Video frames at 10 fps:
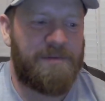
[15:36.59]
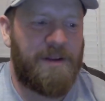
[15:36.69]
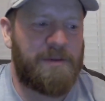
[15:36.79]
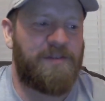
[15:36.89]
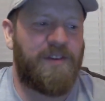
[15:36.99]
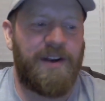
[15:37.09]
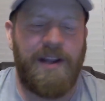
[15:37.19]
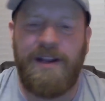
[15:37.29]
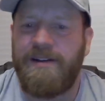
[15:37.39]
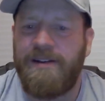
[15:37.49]
That was a fun
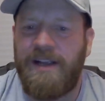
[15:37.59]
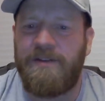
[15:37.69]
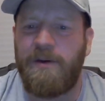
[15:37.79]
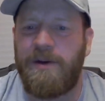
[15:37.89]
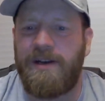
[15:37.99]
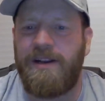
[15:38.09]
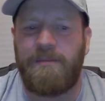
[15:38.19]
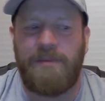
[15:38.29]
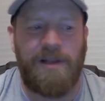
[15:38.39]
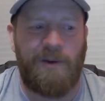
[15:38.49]
day, even though we didn't
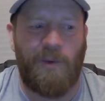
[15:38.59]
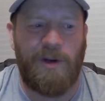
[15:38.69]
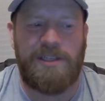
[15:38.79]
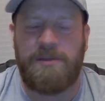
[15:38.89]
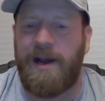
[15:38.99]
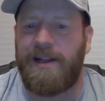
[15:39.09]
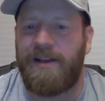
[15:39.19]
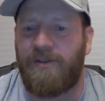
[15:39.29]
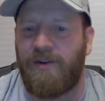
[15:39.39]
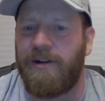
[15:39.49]
get but like one
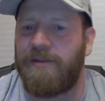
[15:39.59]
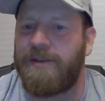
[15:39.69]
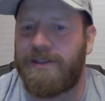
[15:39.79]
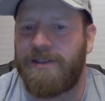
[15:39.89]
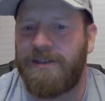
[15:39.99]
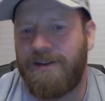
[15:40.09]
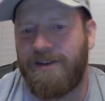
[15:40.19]
smiley for all of us,